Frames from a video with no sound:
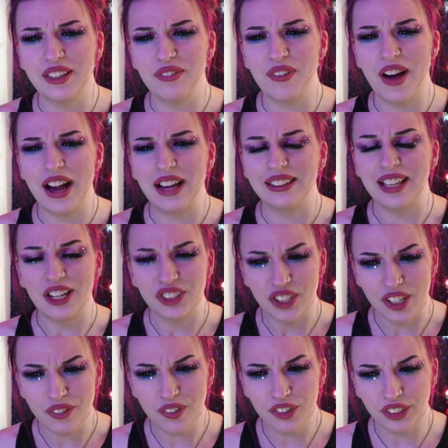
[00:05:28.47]
the fact that
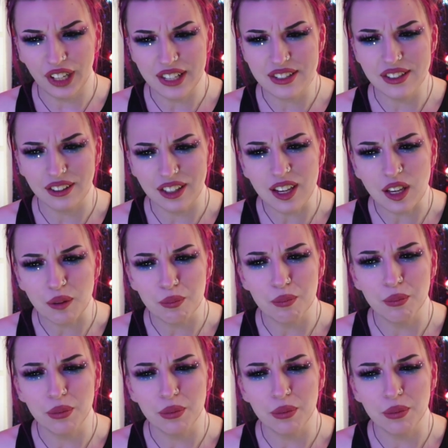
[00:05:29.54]
Jennifer Jason Leigh